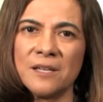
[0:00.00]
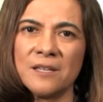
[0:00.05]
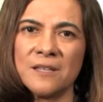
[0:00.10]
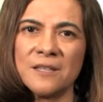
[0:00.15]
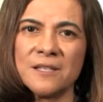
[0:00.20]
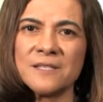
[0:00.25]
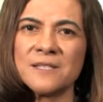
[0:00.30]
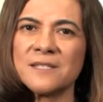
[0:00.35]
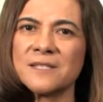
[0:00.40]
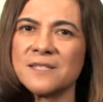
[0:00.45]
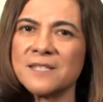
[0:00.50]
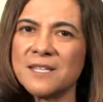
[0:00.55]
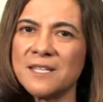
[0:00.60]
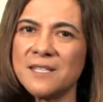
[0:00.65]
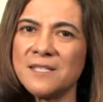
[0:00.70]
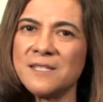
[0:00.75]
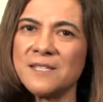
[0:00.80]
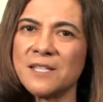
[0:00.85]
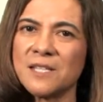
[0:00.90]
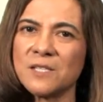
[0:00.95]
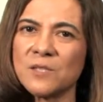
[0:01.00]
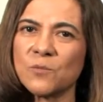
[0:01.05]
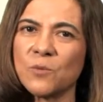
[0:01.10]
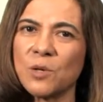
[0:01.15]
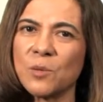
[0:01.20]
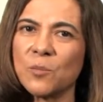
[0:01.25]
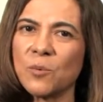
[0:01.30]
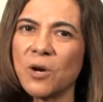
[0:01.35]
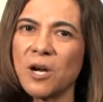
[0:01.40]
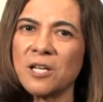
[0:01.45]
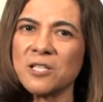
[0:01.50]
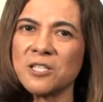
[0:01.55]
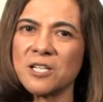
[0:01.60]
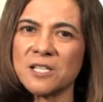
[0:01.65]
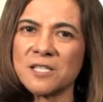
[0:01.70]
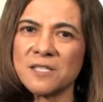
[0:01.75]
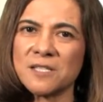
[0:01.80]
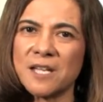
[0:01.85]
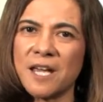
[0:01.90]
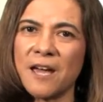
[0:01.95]
This is easiest when project
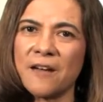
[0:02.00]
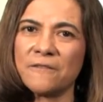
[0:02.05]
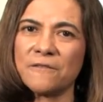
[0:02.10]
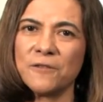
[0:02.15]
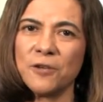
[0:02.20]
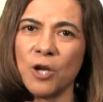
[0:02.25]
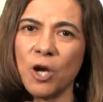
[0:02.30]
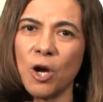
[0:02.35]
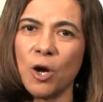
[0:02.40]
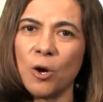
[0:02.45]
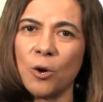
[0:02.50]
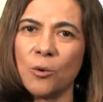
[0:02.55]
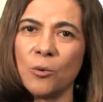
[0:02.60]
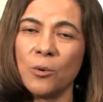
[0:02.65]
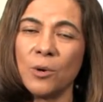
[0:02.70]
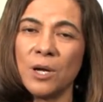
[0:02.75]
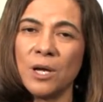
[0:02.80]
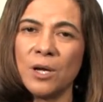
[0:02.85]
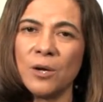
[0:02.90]
staff know